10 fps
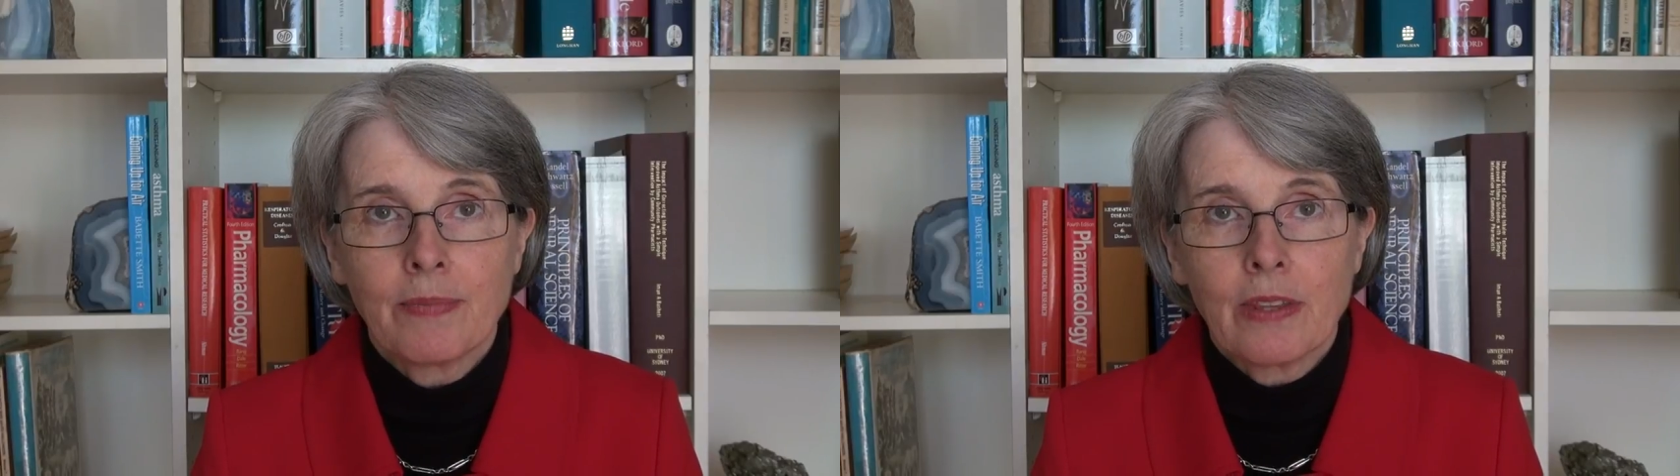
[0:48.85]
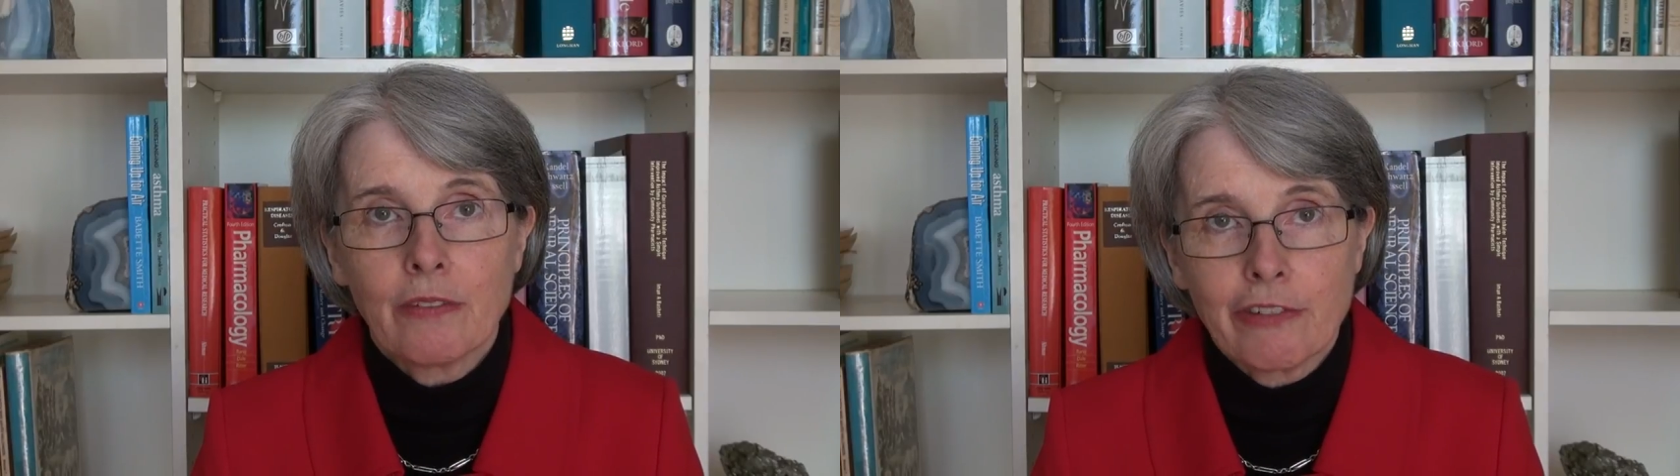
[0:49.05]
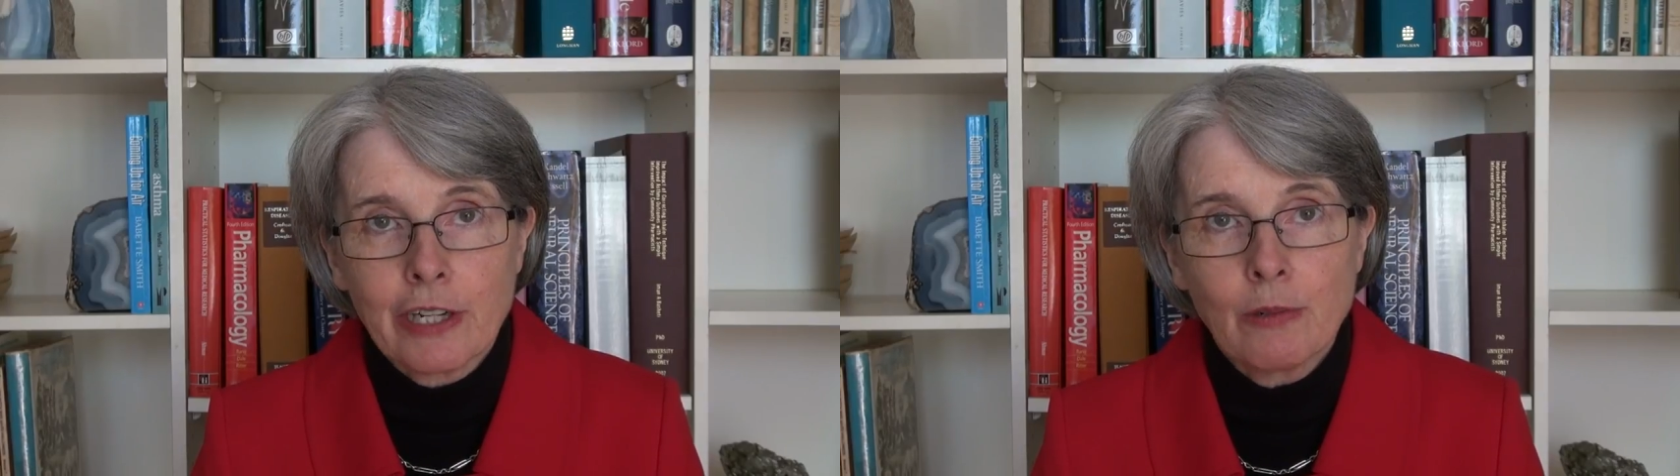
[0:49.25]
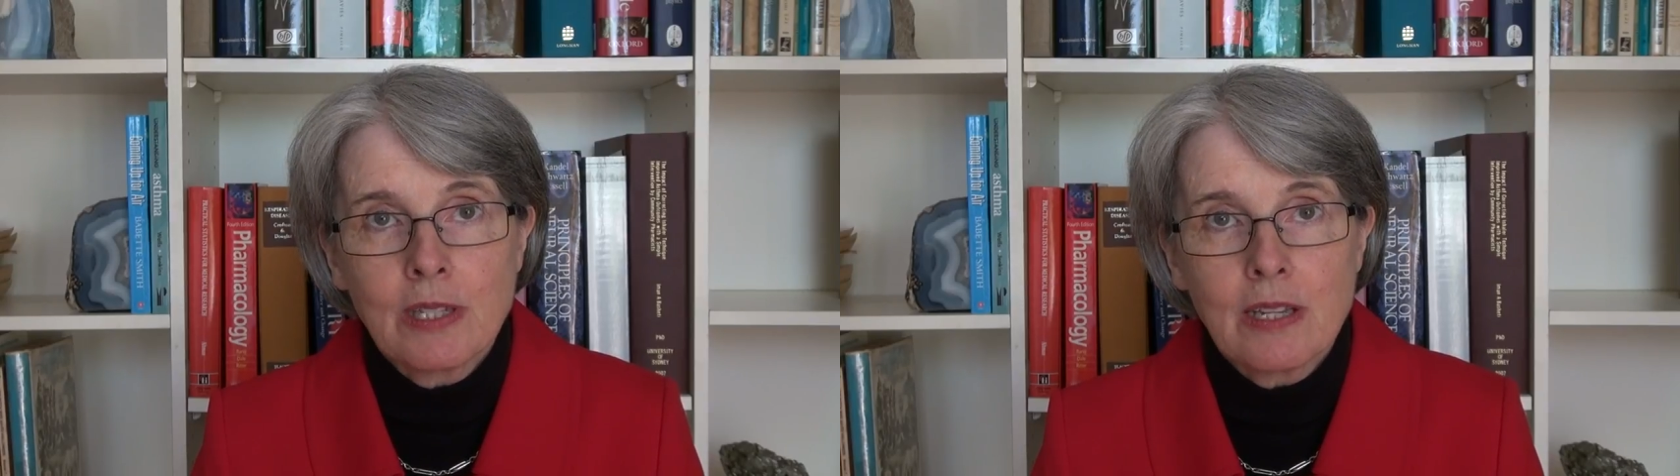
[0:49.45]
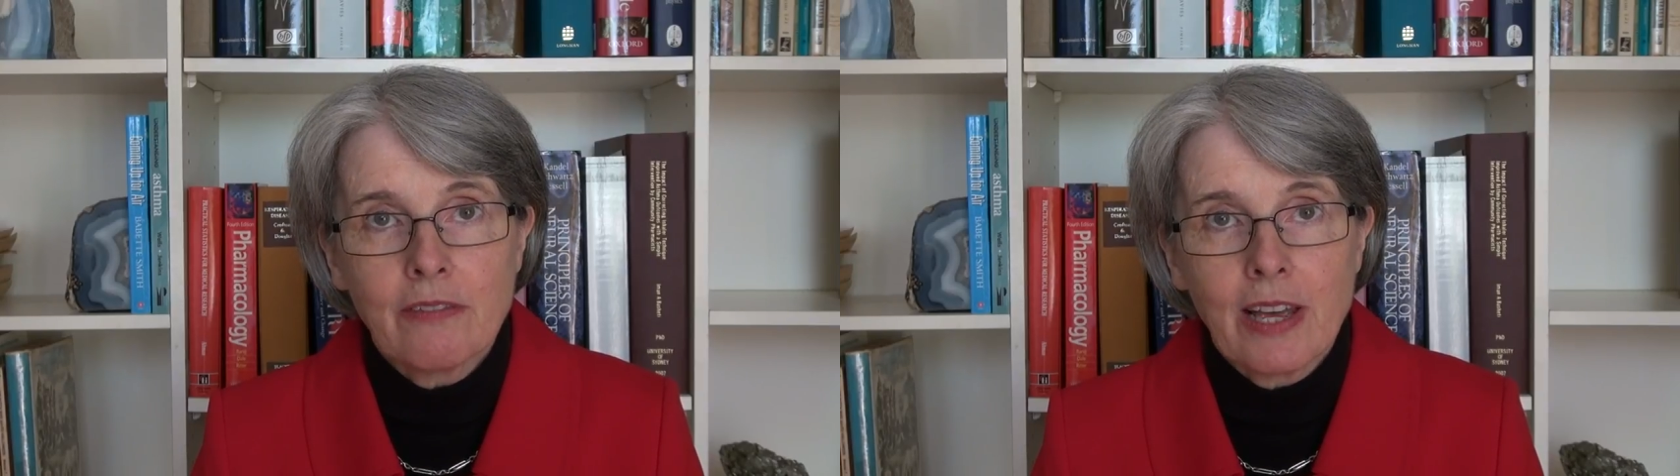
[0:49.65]
the
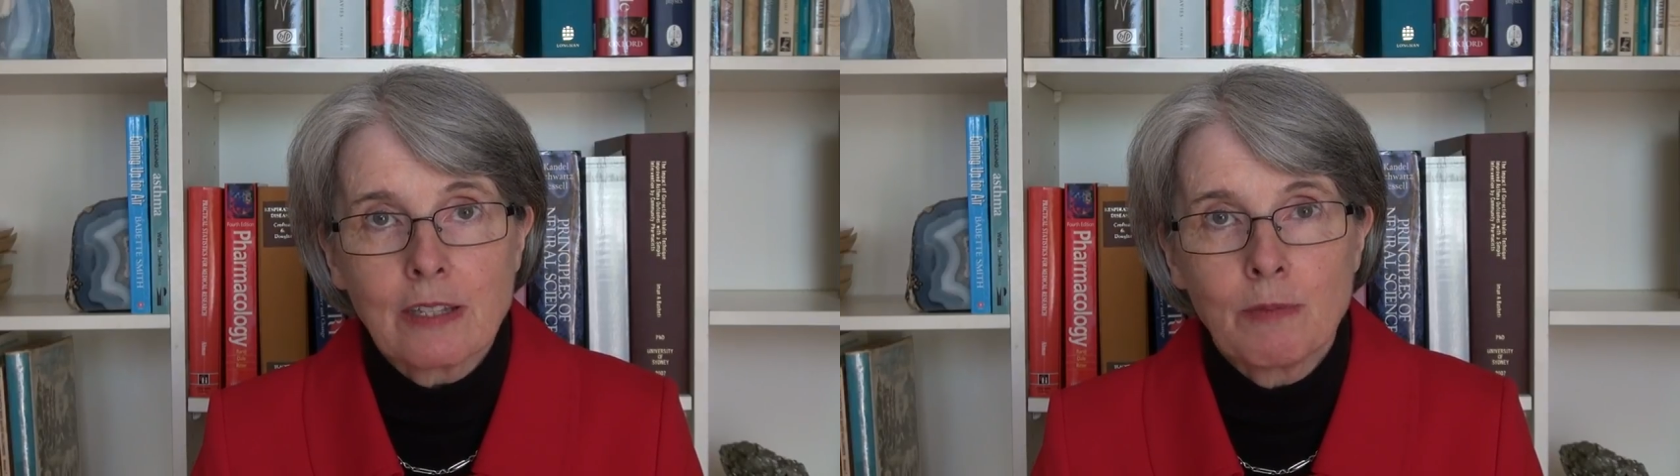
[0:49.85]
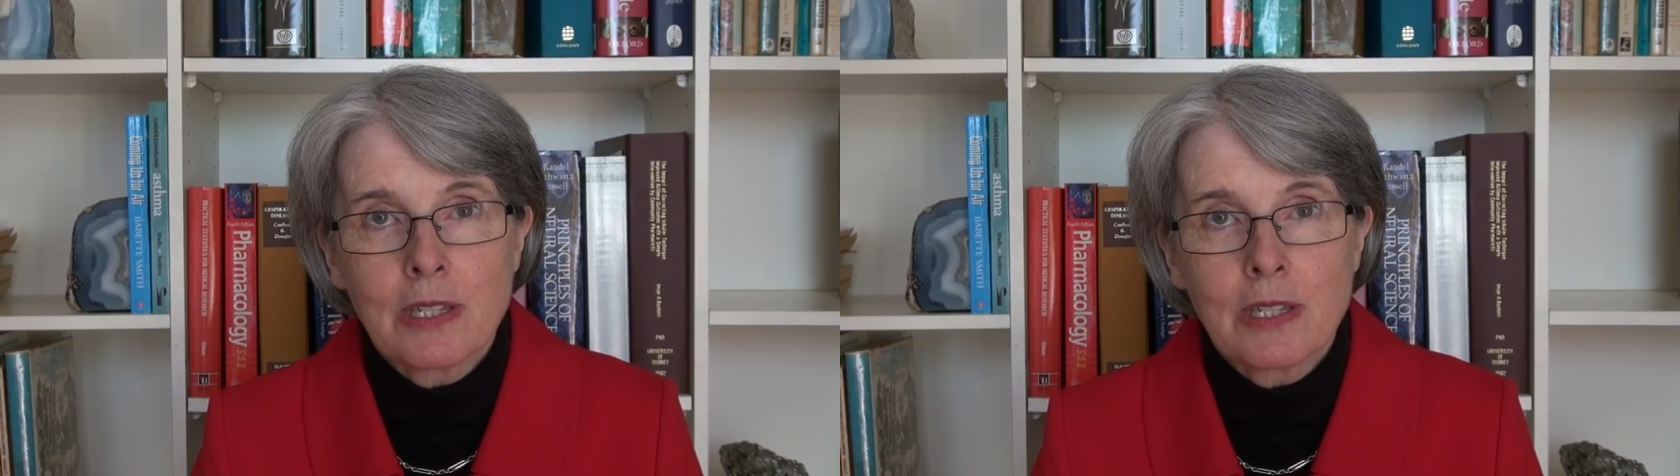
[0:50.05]
frequency of asthma